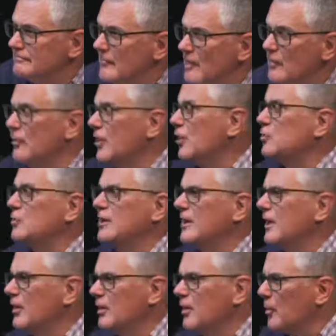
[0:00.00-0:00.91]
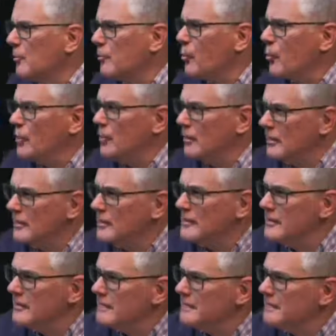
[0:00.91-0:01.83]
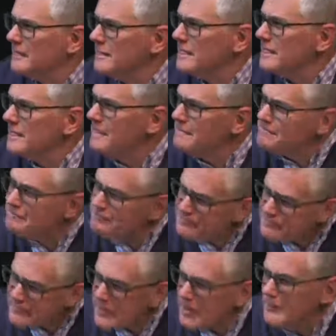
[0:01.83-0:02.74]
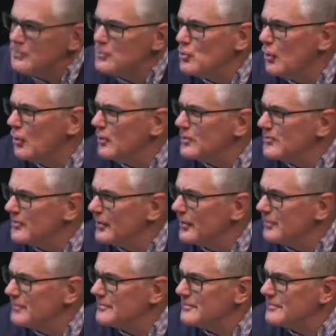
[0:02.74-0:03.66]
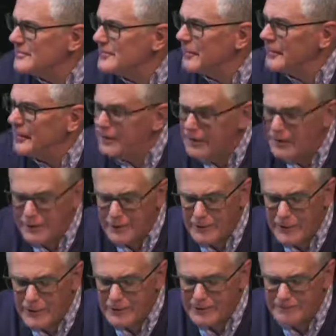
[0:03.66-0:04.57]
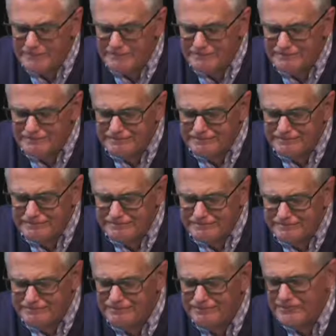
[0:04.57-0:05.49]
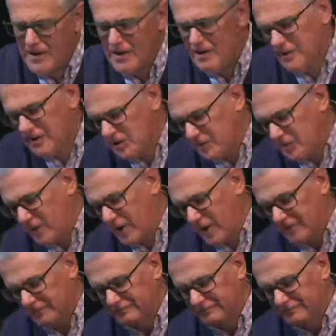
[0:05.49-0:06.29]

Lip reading: if you're not doing anything important, come and join us on Sunday night, okay? Let's pray.